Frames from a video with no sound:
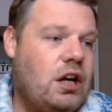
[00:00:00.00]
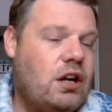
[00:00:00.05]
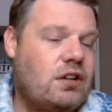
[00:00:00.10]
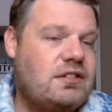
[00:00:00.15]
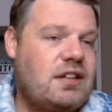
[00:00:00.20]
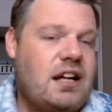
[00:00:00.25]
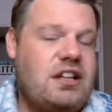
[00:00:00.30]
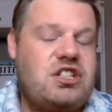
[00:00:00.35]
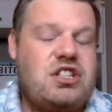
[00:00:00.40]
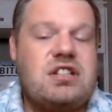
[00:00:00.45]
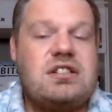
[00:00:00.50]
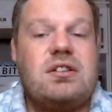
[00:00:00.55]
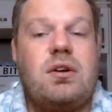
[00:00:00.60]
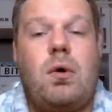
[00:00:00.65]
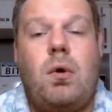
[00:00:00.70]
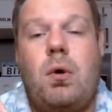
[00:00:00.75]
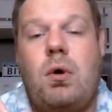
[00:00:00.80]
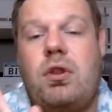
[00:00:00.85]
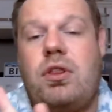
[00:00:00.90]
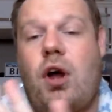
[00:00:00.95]
touches
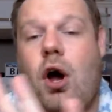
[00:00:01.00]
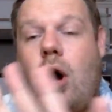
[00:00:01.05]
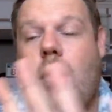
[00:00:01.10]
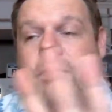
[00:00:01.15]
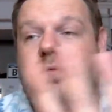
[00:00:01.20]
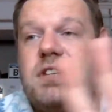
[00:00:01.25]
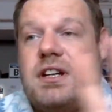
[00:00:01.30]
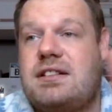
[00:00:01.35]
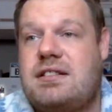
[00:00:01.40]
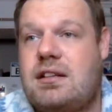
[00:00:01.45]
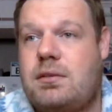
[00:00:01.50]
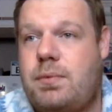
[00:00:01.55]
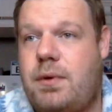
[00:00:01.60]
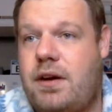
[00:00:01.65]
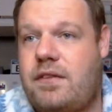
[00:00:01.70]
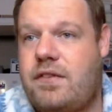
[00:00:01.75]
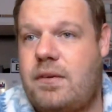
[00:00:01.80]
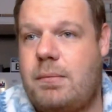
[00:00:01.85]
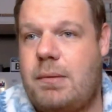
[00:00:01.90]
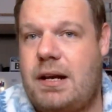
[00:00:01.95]
all the objects that we're
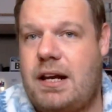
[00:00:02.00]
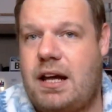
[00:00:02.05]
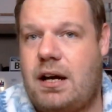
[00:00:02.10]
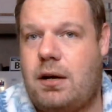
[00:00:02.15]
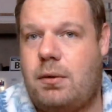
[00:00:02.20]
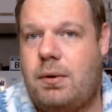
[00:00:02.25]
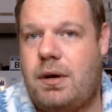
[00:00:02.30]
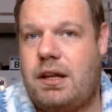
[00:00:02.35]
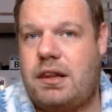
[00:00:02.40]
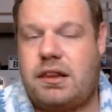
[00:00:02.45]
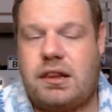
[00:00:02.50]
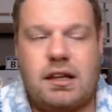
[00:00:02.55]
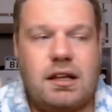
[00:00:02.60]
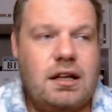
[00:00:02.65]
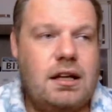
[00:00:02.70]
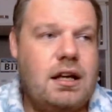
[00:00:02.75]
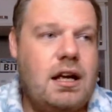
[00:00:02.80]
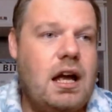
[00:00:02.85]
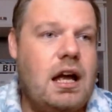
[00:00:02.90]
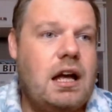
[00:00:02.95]
familiar with,
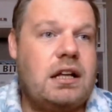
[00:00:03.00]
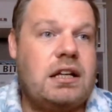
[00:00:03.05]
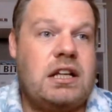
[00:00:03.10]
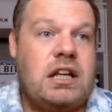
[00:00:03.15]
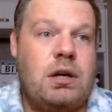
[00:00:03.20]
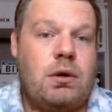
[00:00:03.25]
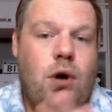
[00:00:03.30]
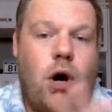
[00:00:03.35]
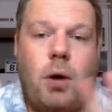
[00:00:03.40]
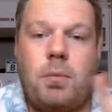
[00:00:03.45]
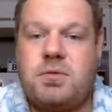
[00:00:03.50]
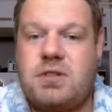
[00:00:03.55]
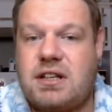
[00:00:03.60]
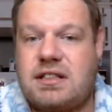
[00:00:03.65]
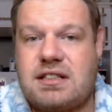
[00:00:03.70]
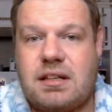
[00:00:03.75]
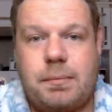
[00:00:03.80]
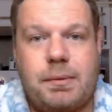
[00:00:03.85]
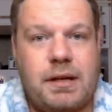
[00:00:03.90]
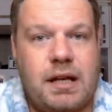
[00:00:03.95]
new objects
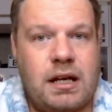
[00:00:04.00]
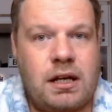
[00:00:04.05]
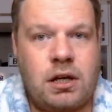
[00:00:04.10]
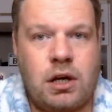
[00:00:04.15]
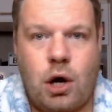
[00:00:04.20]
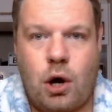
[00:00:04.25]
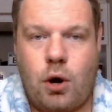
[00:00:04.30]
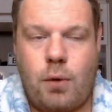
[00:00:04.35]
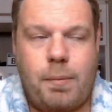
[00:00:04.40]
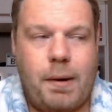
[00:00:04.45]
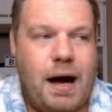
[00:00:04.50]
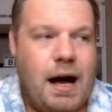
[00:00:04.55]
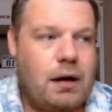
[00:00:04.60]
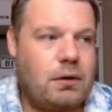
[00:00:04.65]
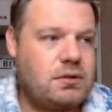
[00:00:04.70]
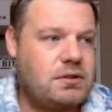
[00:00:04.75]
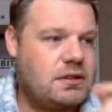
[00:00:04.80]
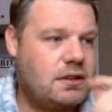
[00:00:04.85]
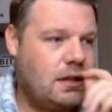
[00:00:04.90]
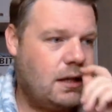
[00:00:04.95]
that we didn't know
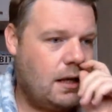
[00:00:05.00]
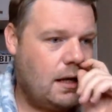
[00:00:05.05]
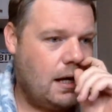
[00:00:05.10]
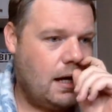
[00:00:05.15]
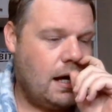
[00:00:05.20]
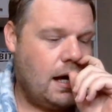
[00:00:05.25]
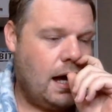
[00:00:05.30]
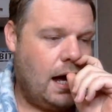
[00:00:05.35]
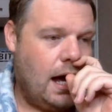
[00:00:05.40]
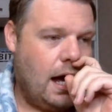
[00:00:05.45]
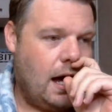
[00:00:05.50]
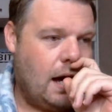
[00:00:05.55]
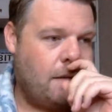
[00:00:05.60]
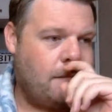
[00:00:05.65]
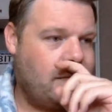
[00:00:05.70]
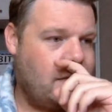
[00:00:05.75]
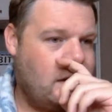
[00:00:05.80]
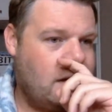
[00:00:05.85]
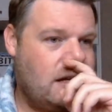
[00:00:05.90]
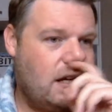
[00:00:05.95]
about.
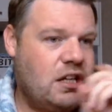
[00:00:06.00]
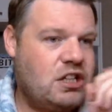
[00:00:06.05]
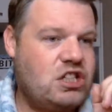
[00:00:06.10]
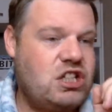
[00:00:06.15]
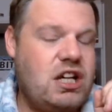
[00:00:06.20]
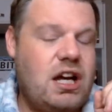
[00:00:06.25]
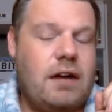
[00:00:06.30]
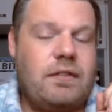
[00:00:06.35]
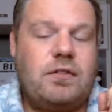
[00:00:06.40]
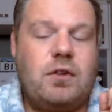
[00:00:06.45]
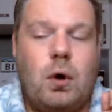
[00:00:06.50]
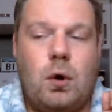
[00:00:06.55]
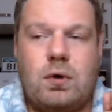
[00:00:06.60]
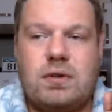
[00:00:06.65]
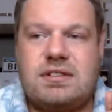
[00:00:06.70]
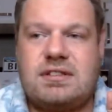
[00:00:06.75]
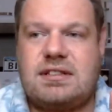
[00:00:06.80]
She, of course,